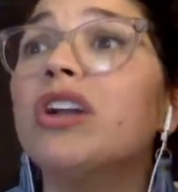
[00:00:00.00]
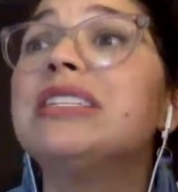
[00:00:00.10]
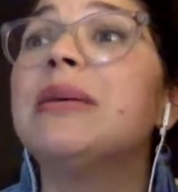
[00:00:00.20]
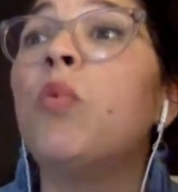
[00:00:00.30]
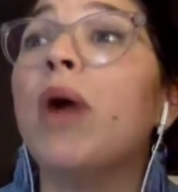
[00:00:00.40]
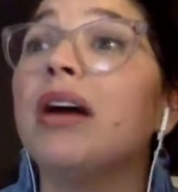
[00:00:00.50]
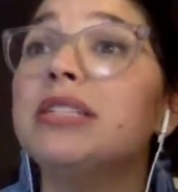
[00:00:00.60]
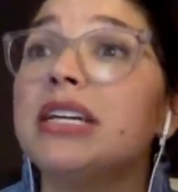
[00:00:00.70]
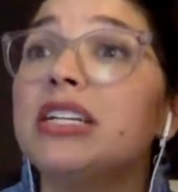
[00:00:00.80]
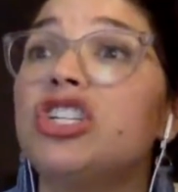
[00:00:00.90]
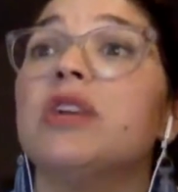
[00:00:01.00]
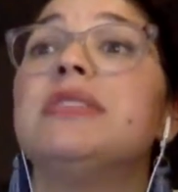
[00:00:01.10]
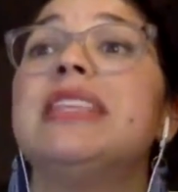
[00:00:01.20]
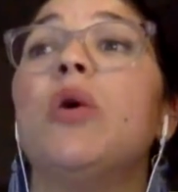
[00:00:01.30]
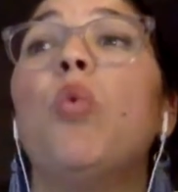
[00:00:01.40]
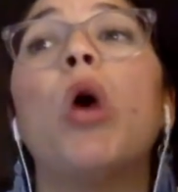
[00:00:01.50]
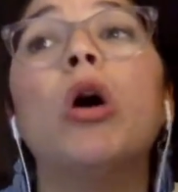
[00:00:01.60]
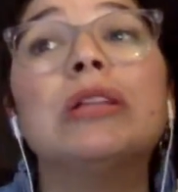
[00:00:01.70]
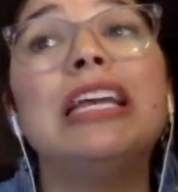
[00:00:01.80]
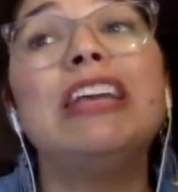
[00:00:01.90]
are some well-done shows that
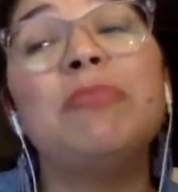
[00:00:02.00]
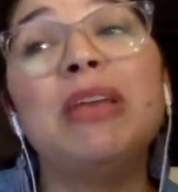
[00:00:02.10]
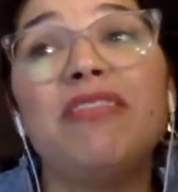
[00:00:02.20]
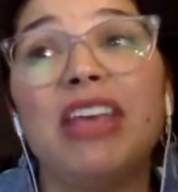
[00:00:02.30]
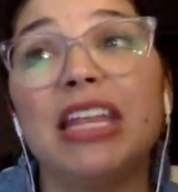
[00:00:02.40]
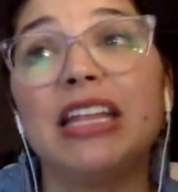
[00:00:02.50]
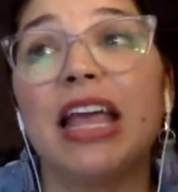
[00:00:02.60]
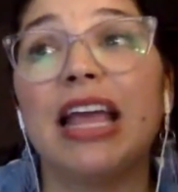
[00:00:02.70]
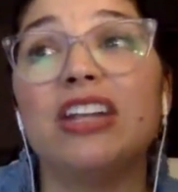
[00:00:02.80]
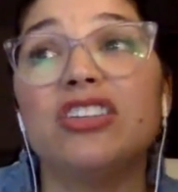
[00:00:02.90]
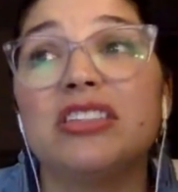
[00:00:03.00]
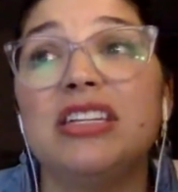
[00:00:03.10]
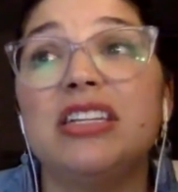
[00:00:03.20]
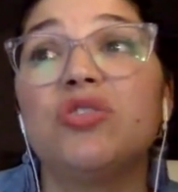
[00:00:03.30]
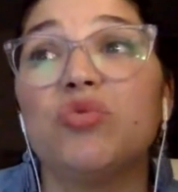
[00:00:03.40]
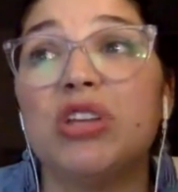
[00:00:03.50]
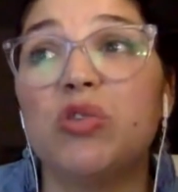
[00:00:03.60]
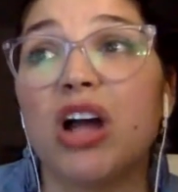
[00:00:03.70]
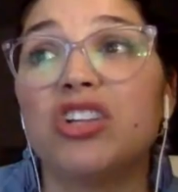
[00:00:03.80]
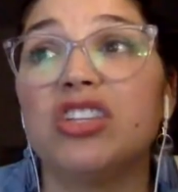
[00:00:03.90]
won't leave me feeling like I just need to
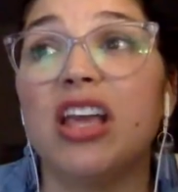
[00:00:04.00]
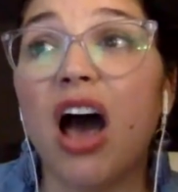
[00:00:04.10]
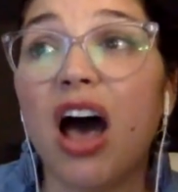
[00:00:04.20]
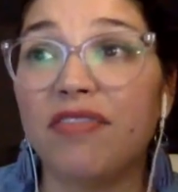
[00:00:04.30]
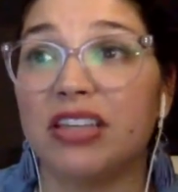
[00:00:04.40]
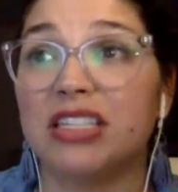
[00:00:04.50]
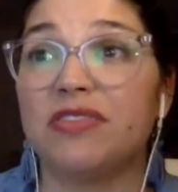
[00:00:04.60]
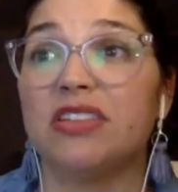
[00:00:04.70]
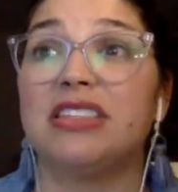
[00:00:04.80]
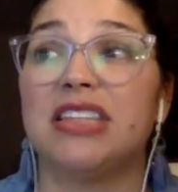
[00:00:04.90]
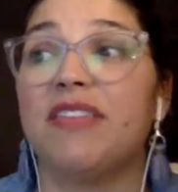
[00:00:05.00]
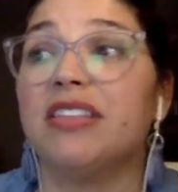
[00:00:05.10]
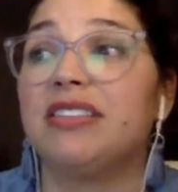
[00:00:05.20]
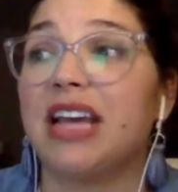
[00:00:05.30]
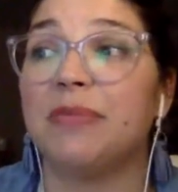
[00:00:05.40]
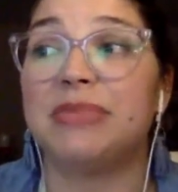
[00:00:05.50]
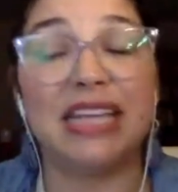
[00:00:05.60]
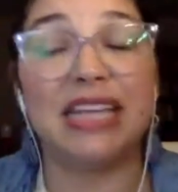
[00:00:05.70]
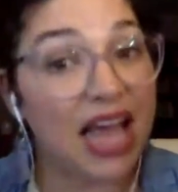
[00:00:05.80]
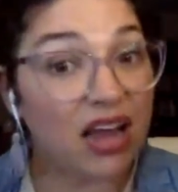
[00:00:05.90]
rewatch The Office for the 7th time to
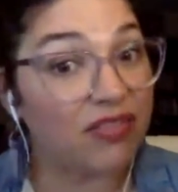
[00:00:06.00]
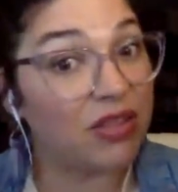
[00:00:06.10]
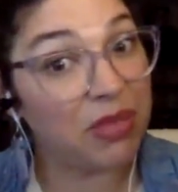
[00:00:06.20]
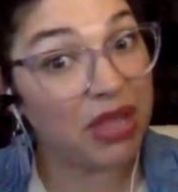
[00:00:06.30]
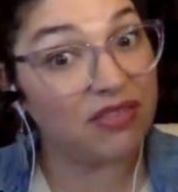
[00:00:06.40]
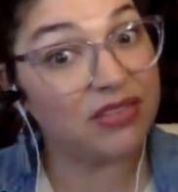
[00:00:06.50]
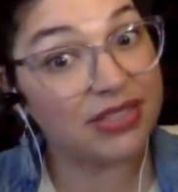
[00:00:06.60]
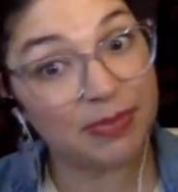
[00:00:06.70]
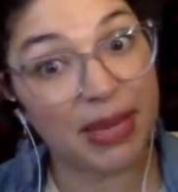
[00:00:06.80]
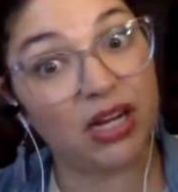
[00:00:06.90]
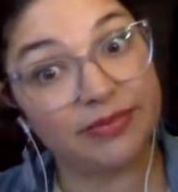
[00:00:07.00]
get out of the pit of despair?